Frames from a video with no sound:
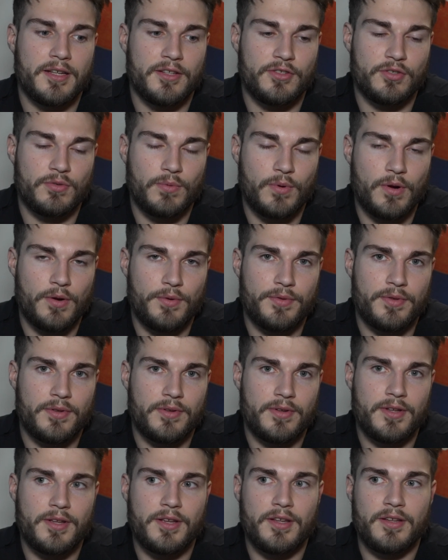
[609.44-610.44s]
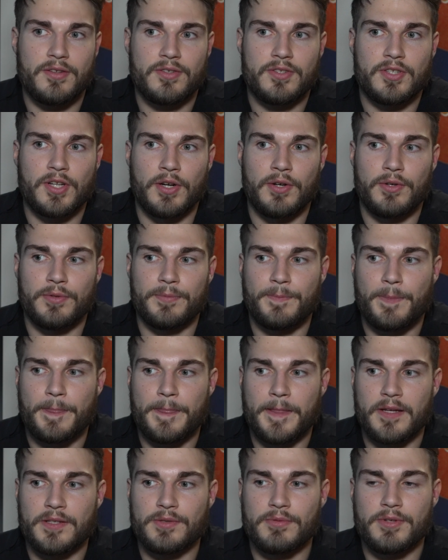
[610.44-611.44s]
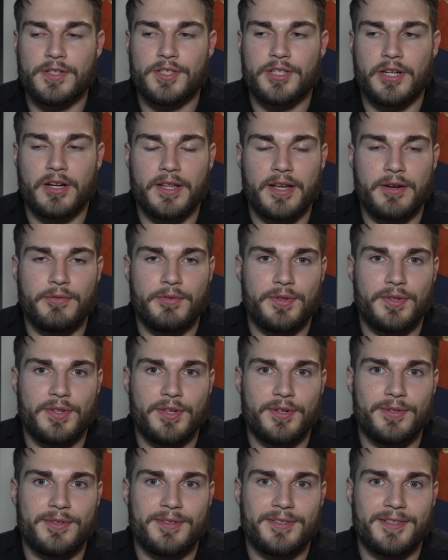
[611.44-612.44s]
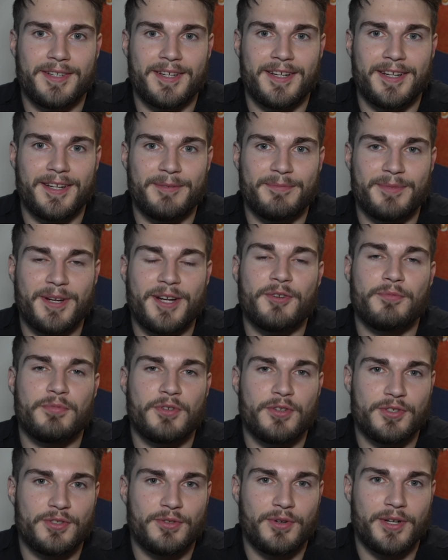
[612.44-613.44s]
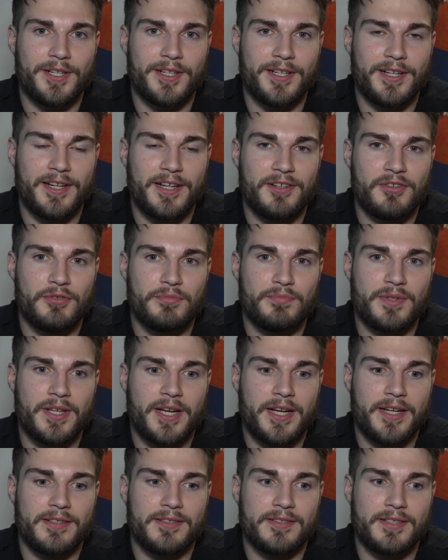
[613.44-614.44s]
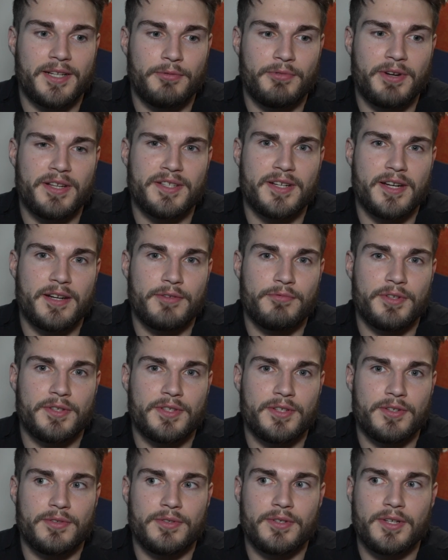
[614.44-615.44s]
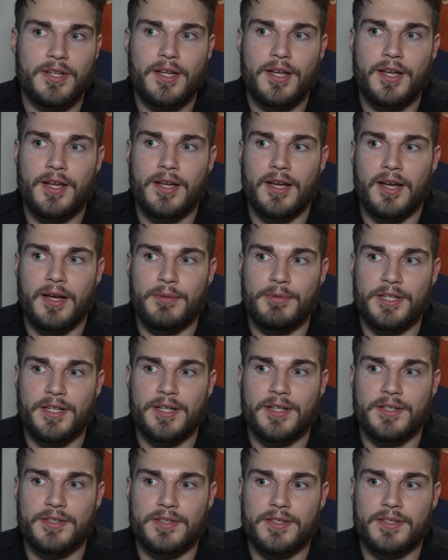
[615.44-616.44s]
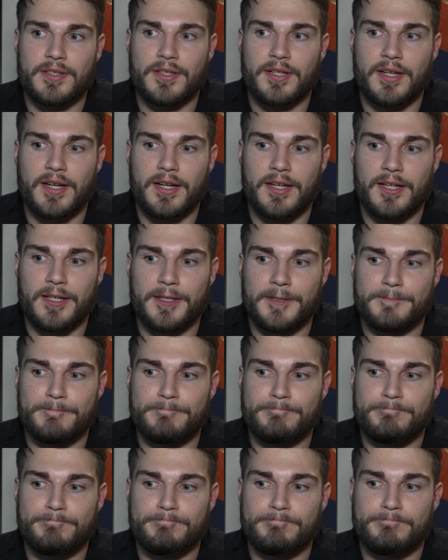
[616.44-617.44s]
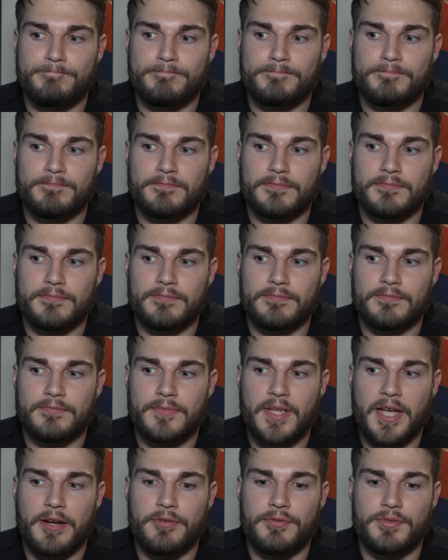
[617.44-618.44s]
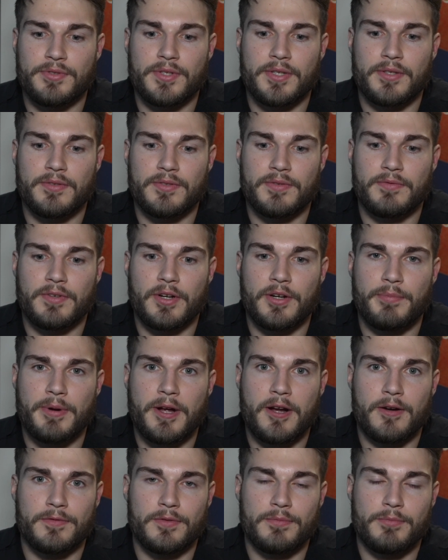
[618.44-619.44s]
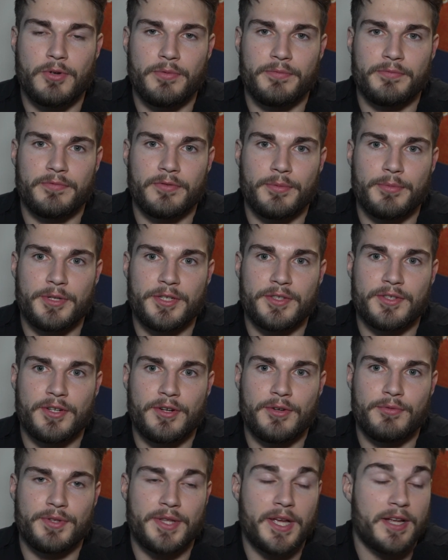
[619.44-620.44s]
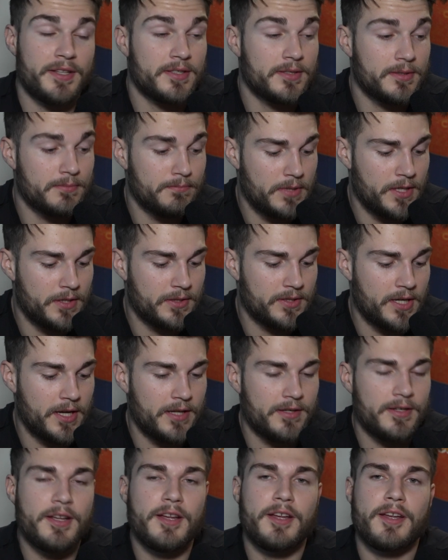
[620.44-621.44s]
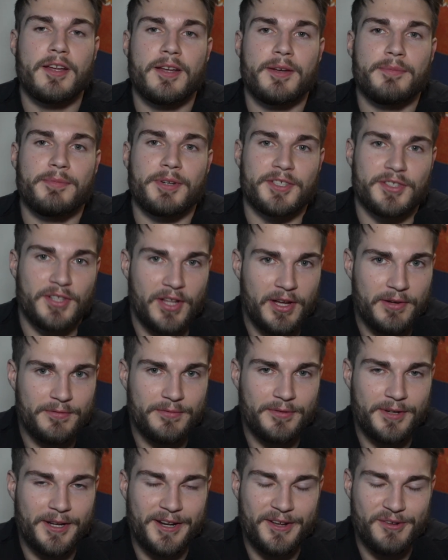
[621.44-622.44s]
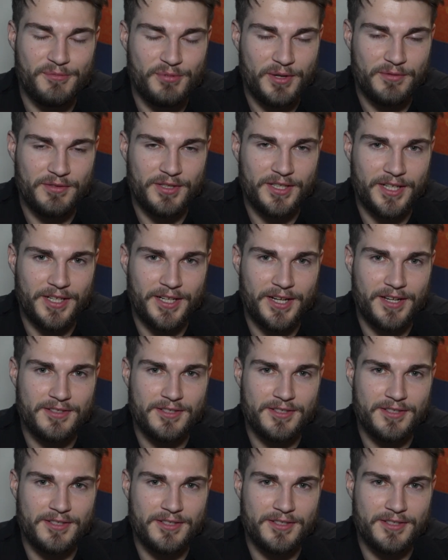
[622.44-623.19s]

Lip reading: growth. So I just wanted to share that with you. I hope you enjoyed it, and I hope that resonated with you, because it was a very powerful moment for me. So with that being said, much love, and I hope you have a kick-ass